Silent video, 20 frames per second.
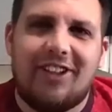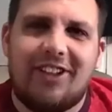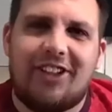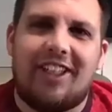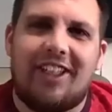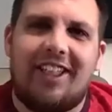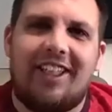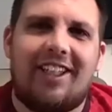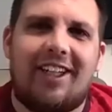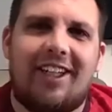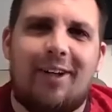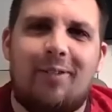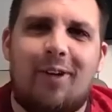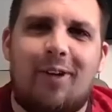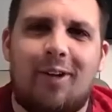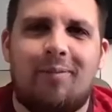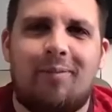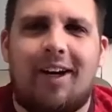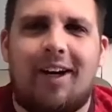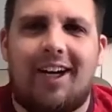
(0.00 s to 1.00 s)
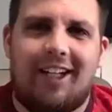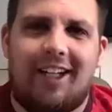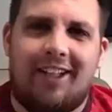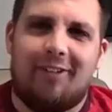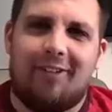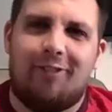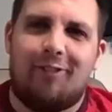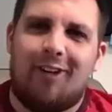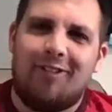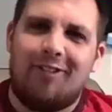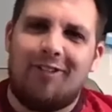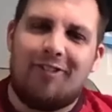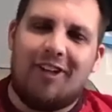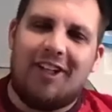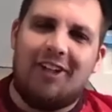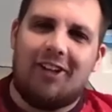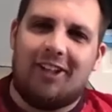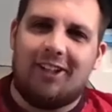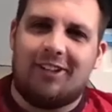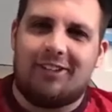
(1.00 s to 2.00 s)
just like, come on, man. The one
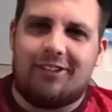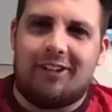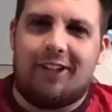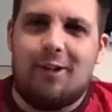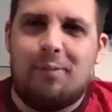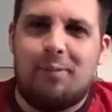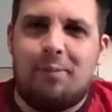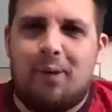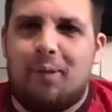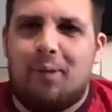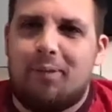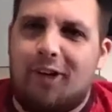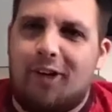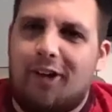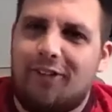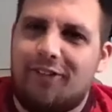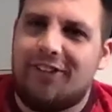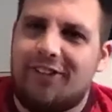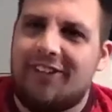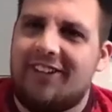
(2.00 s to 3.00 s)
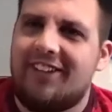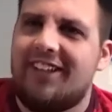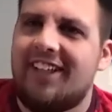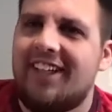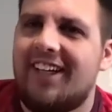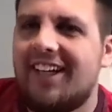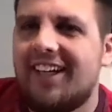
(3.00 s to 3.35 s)
video that really popped off in